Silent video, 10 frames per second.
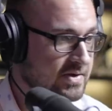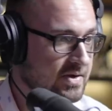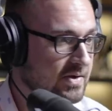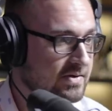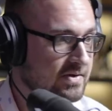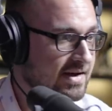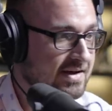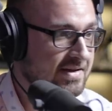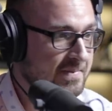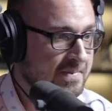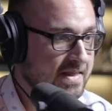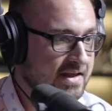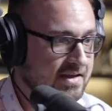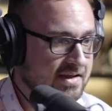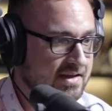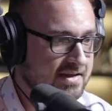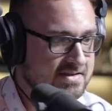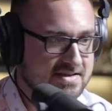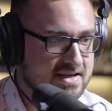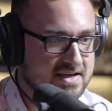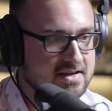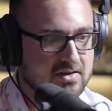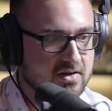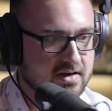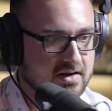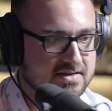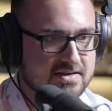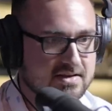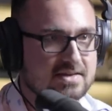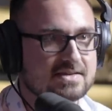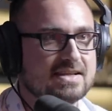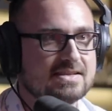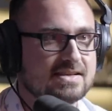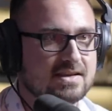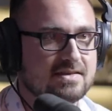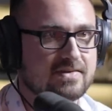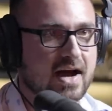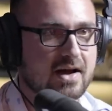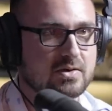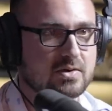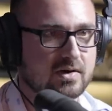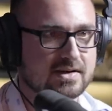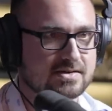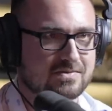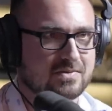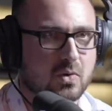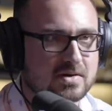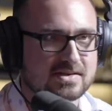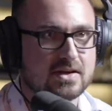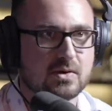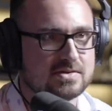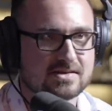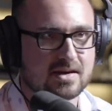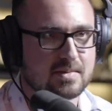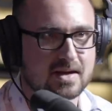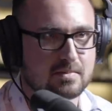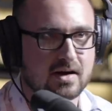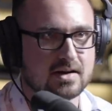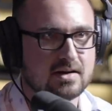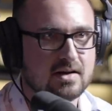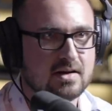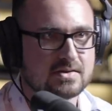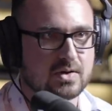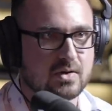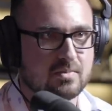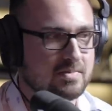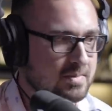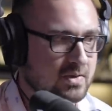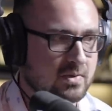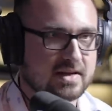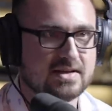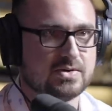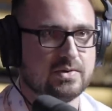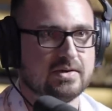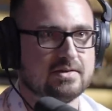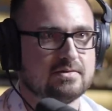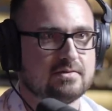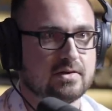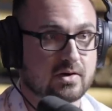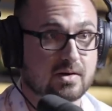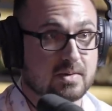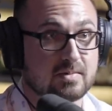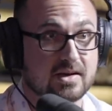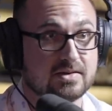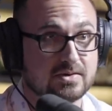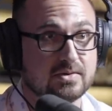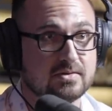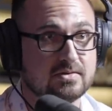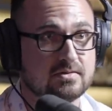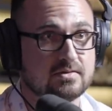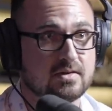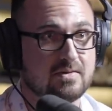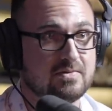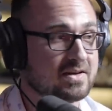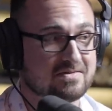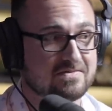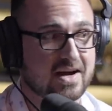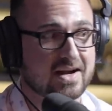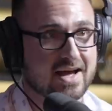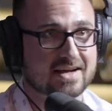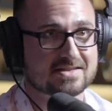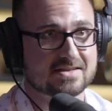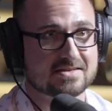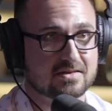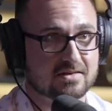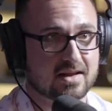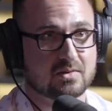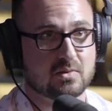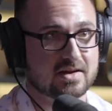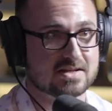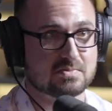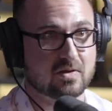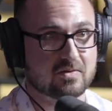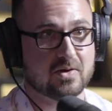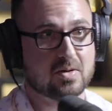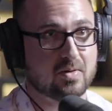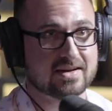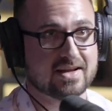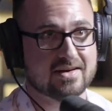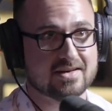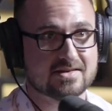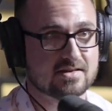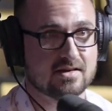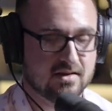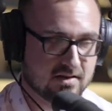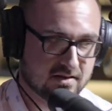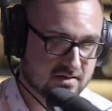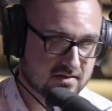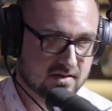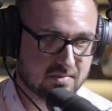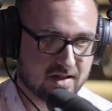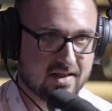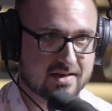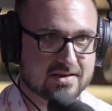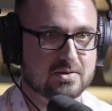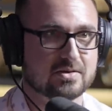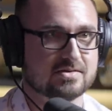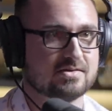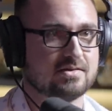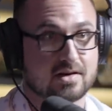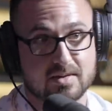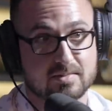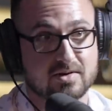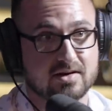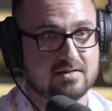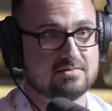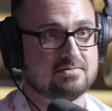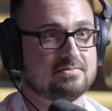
You know, is he look is does he see value in what he's of course he knows he's going to make money, mm-hmm. so mimic what he's doing. You're going to make money yeah. too. If you can find access to like what his portfolio breakdown is, apply that to yours. You're going to make money.